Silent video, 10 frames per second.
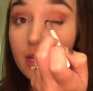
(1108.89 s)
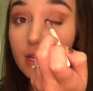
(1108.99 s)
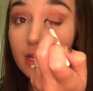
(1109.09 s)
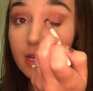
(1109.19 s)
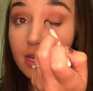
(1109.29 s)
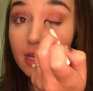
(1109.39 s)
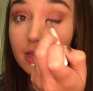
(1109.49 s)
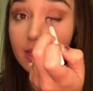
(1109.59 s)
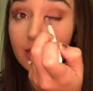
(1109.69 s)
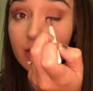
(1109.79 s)
in a
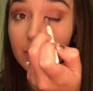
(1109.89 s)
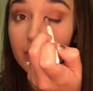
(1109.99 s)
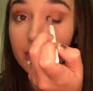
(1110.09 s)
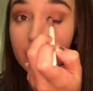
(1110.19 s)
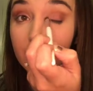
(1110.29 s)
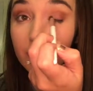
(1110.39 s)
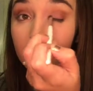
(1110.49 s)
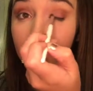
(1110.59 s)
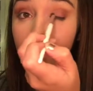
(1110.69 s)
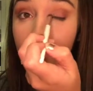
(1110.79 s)
little bit with